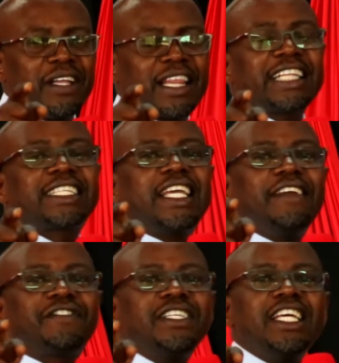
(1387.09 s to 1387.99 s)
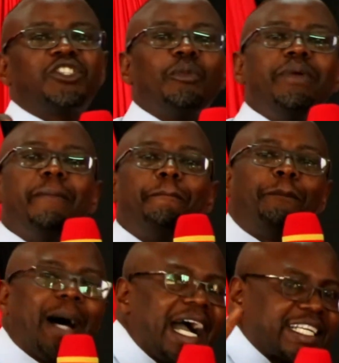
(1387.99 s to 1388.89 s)
that gift need to be
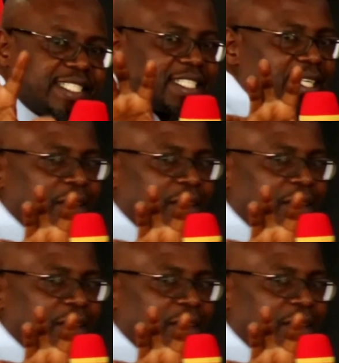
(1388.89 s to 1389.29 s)
backed